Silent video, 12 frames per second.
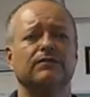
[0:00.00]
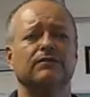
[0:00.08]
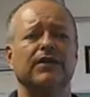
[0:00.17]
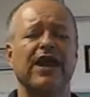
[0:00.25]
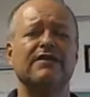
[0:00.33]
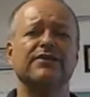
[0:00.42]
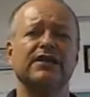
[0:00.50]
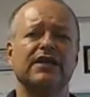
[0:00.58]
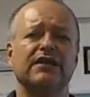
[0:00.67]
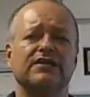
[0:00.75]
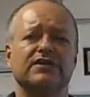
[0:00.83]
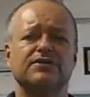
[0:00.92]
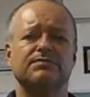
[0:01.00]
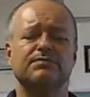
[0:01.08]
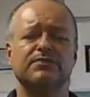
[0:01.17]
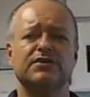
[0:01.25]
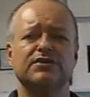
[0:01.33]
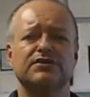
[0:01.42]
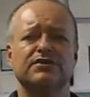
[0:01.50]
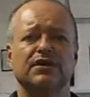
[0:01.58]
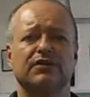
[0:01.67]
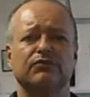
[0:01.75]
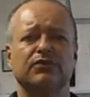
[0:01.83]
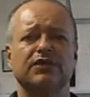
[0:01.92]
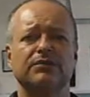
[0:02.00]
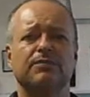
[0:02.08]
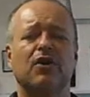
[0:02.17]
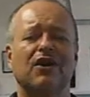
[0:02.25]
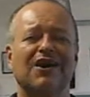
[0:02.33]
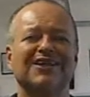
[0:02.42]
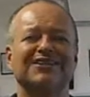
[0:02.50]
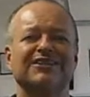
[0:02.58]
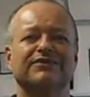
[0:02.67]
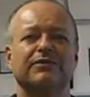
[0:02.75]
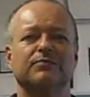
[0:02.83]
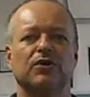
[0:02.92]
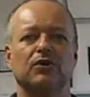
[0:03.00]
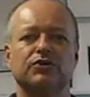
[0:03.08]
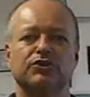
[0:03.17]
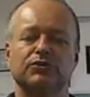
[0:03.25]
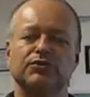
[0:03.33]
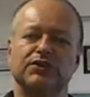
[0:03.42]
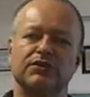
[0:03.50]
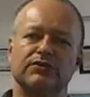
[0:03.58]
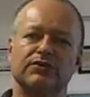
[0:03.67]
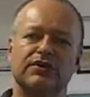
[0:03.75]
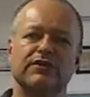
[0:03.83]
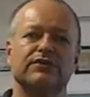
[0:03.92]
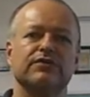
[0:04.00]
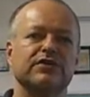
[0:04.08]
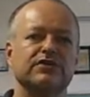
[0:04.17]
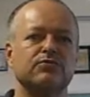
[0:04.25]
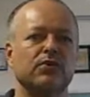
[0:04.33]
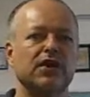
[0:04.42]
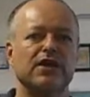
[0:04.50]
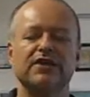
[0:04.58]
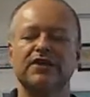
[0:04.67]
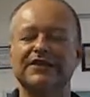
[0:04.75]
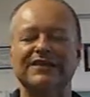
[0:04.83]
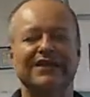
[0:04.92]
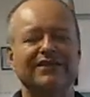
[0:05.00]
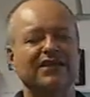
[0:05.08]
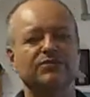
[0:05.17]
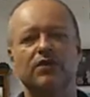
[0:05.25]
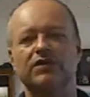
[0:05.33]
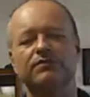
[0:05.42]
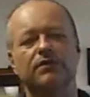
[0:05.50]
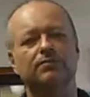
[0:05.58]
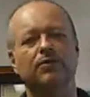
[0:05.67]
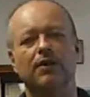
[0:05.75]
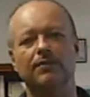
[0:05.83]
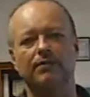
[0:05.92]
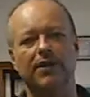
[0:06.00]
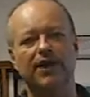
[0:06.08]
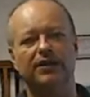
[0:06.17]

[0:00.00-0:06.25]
advocate this really positive approach using learning theory this way, and that's why it's very problematic.